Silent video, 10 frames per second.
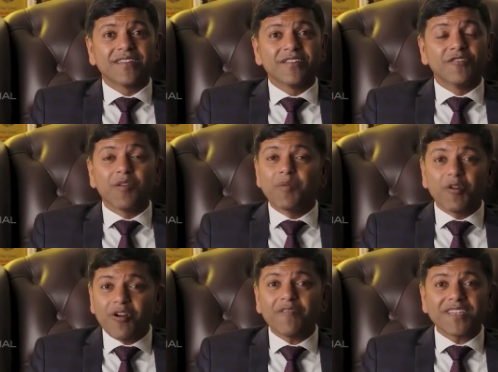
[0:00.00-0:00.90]
you will be
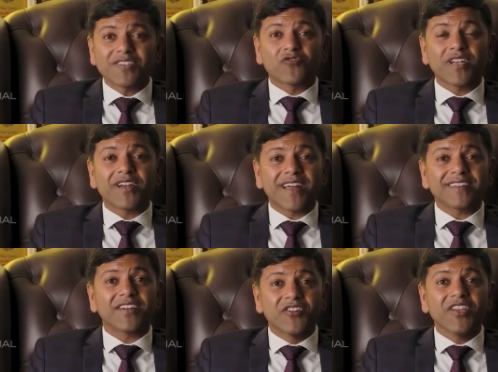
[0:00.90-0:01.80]
always treated
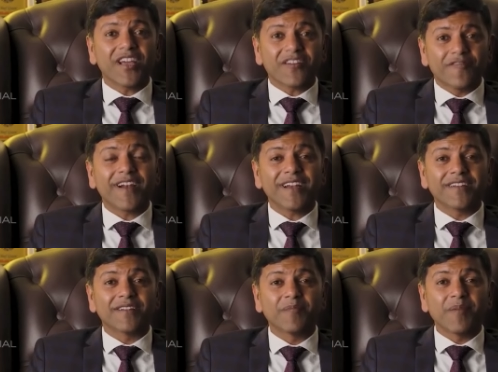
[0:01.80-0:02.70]
as a dear
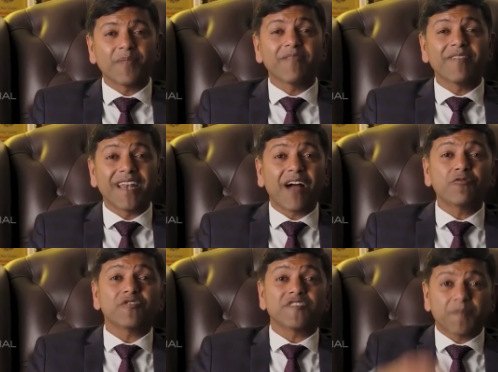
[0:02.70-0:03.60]
friend. People will
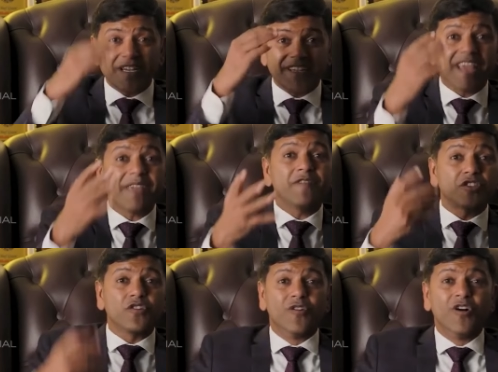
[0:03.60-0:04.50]
love to spend time
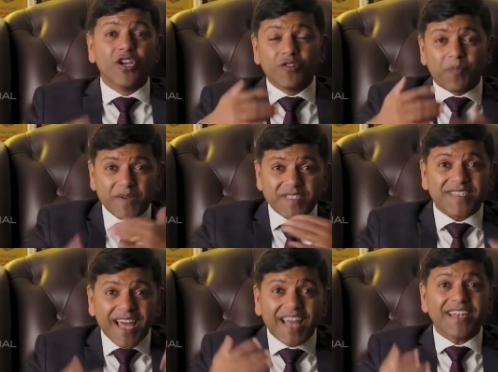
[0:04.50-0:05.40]
with you. Your
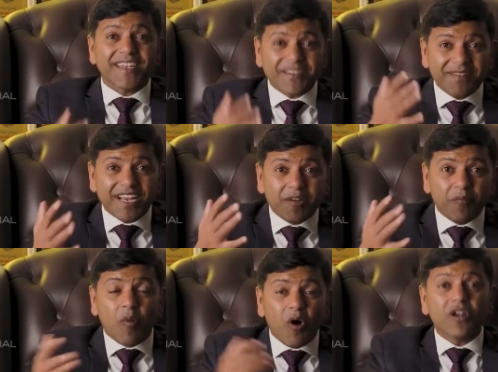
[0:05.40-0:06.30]
personality will get
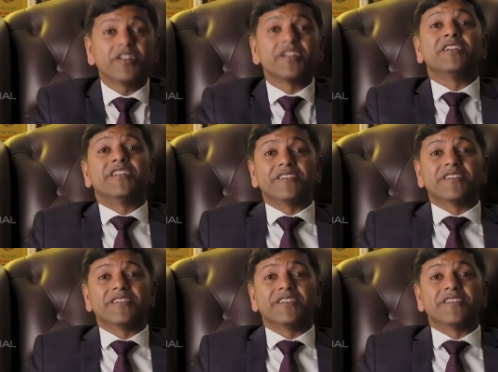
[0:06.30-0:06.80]
molded.